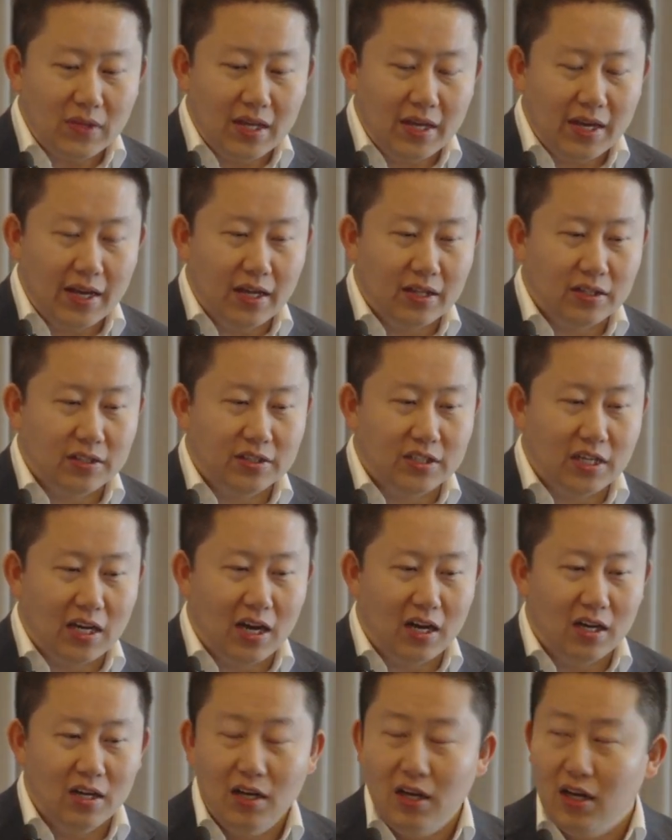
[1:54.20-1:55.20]
And
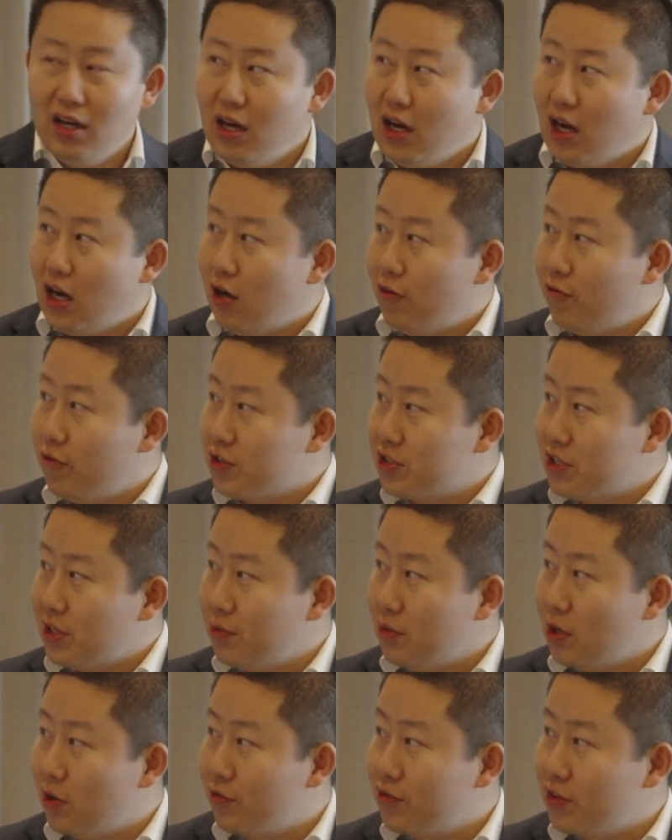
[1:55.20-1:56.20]
for
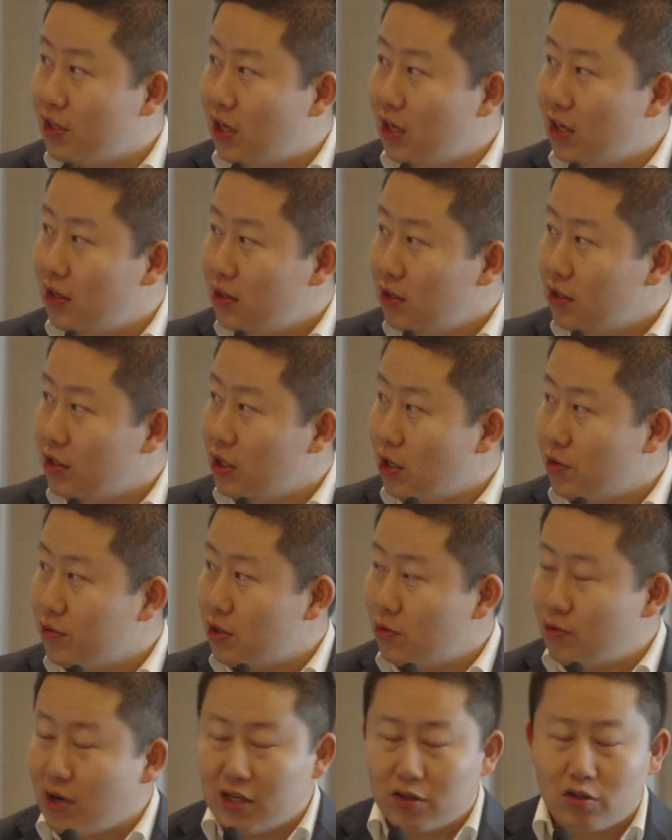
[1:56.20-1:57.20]
some of the
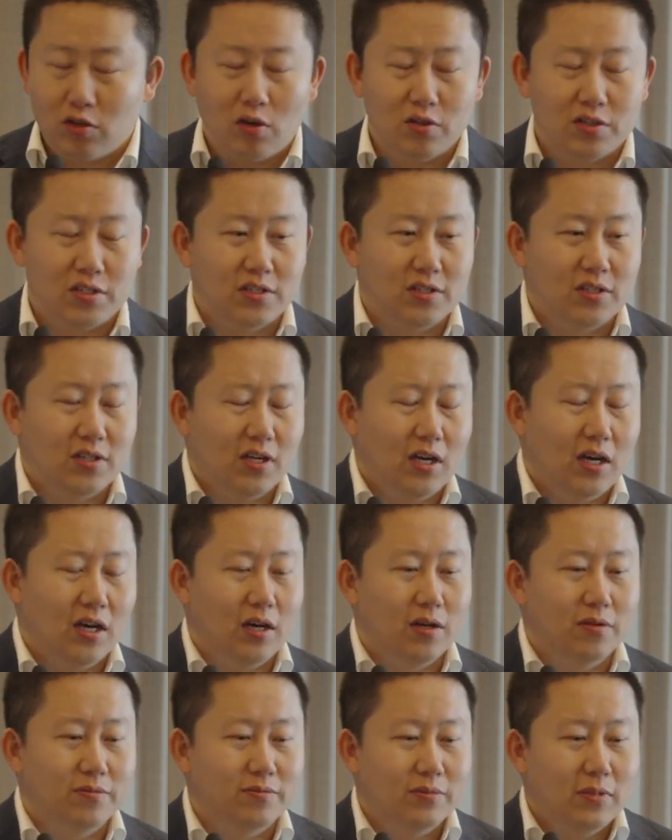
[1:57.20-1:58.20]
the red dots,
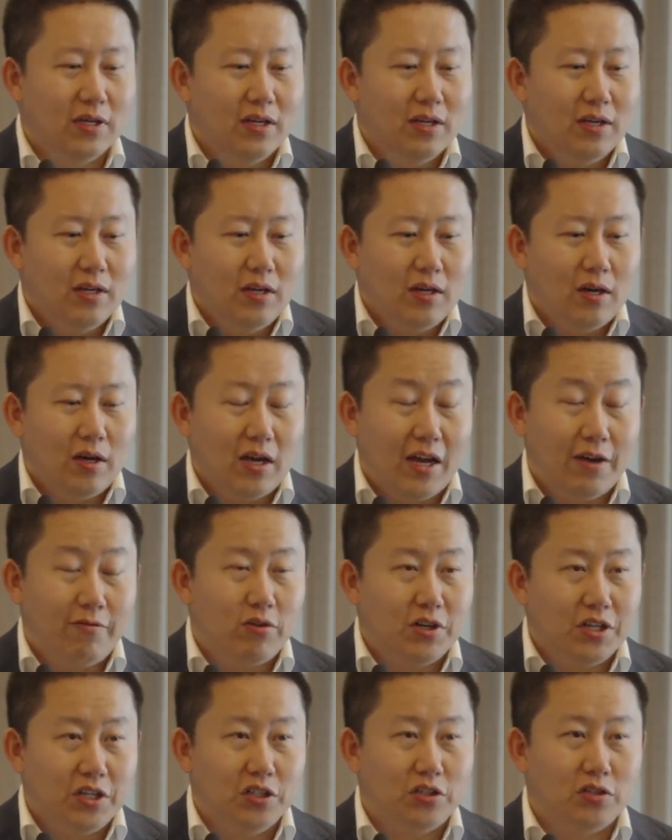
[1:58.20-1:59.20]

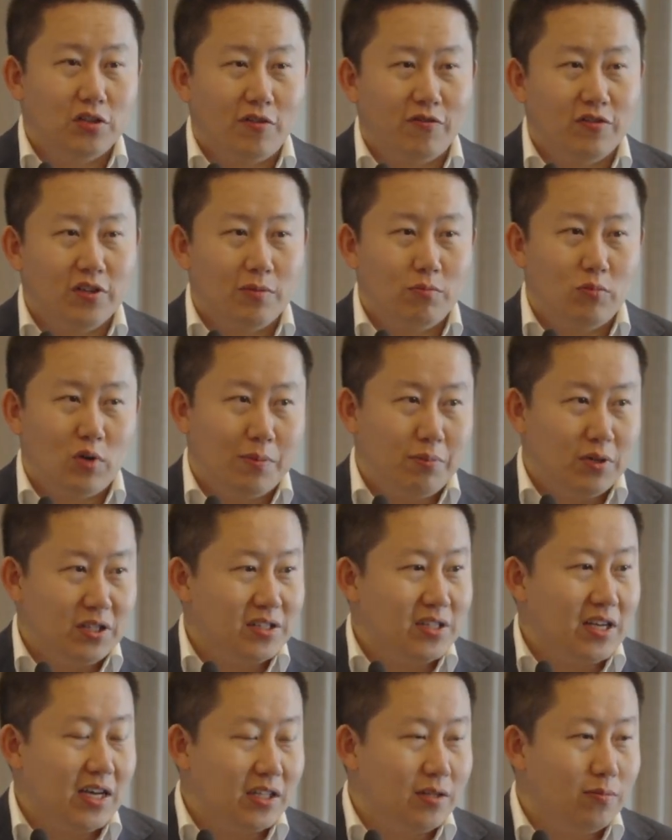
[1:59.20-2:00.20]
each of them
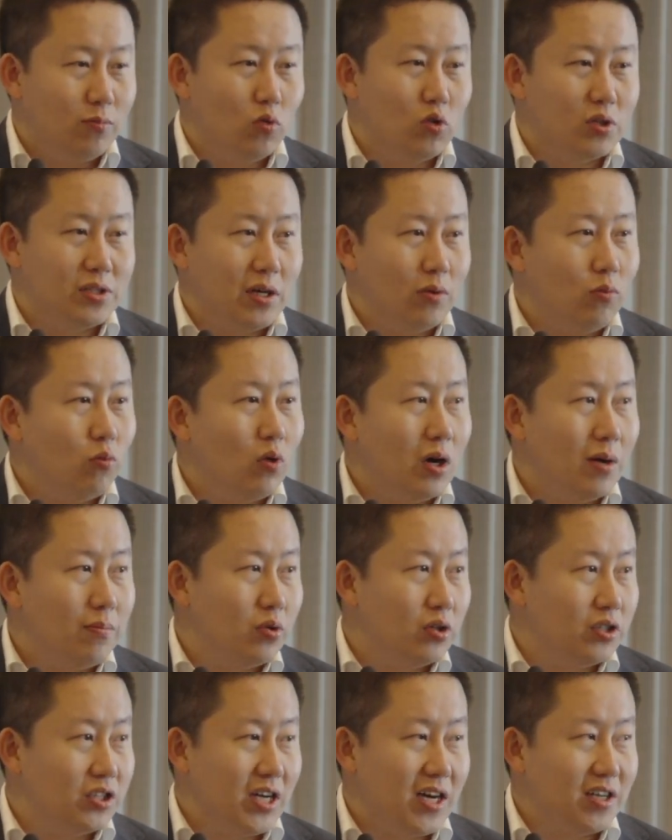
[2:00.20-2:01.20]
represent more than one
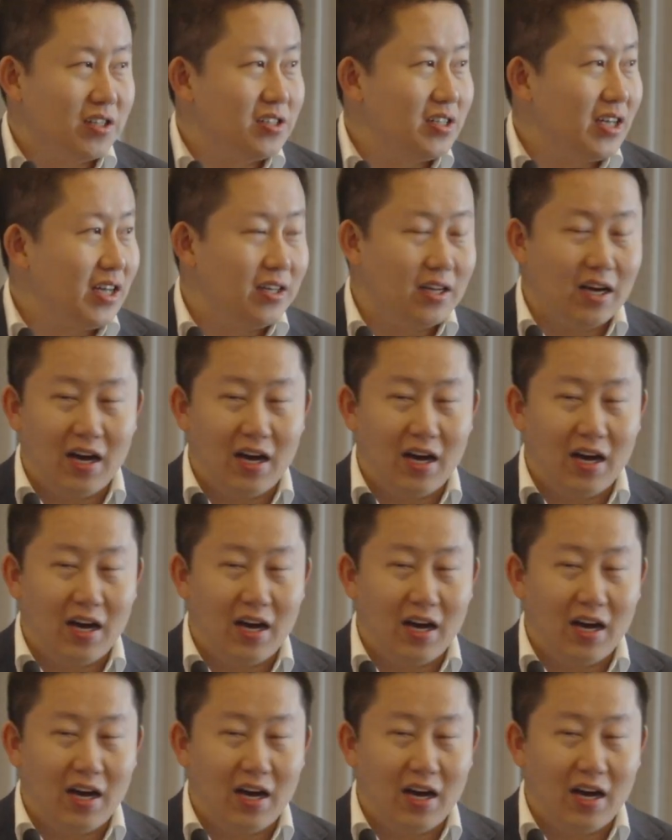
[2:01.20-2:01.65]
project, and